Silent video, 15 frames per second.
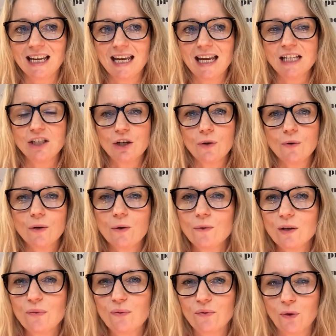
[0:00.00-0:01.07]
It's not
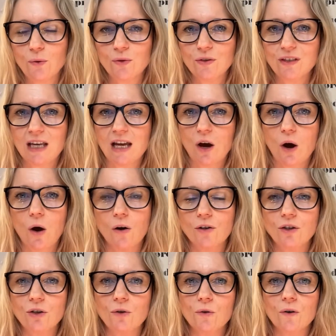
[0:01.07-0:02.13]
only focusing
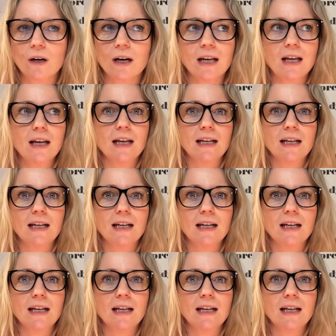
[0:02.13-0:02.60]
on your